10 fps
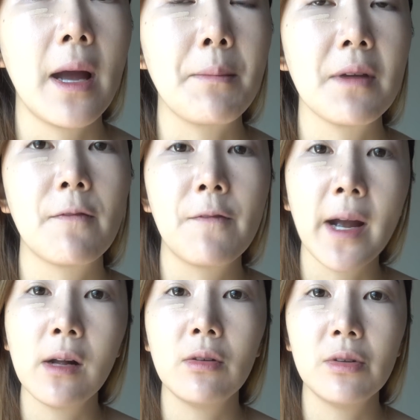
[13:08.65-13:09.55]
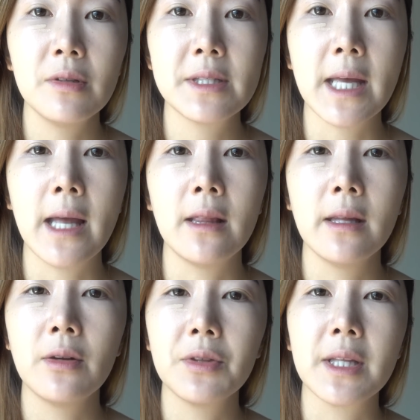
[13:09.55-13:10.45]
I mean, freckles and
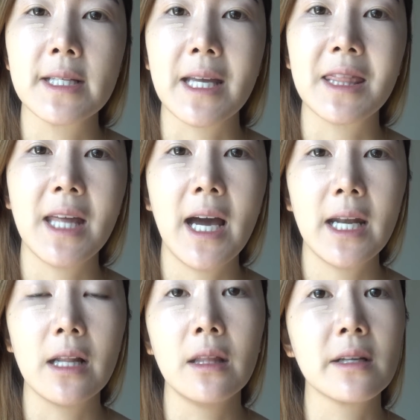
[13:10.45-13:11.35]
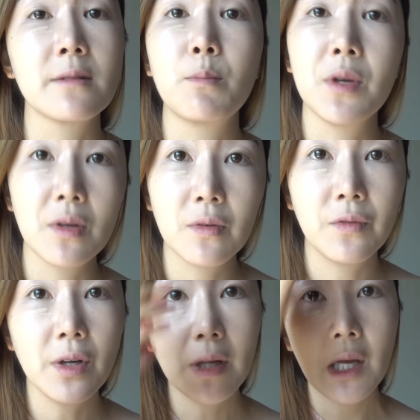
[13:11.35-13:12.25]
little things like that looks
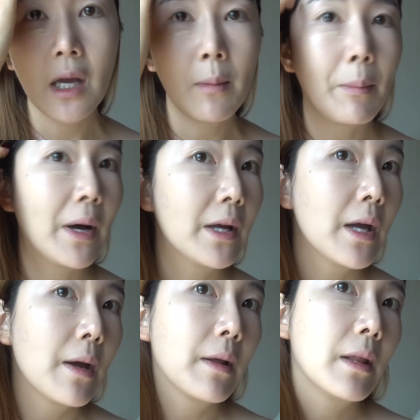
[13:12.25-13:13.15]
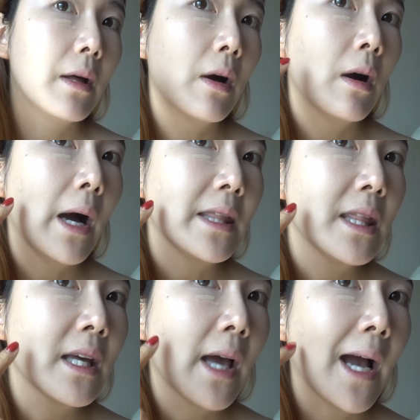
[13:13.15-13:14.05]
beautiful, but I
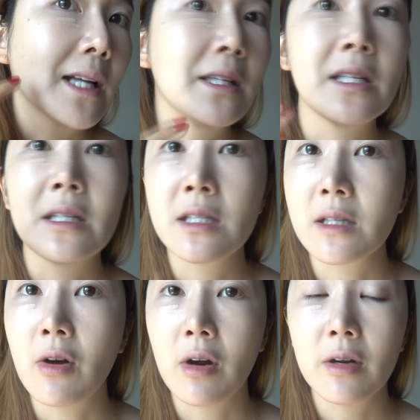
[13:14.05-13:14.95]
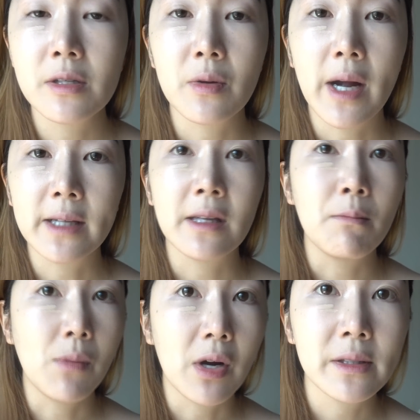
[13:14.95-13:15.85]
think acne scars or acne
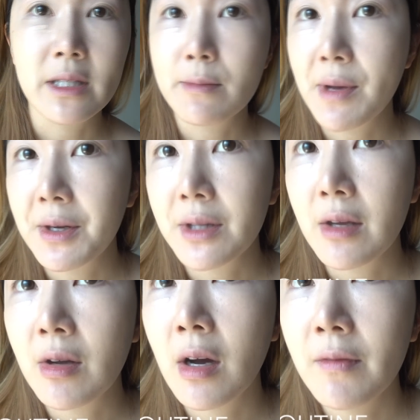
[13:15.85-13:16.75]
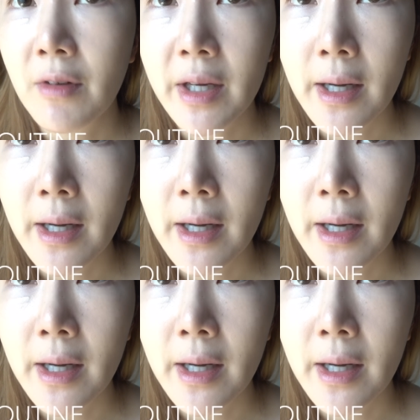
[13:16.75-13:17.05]
marks, it's better that you cover it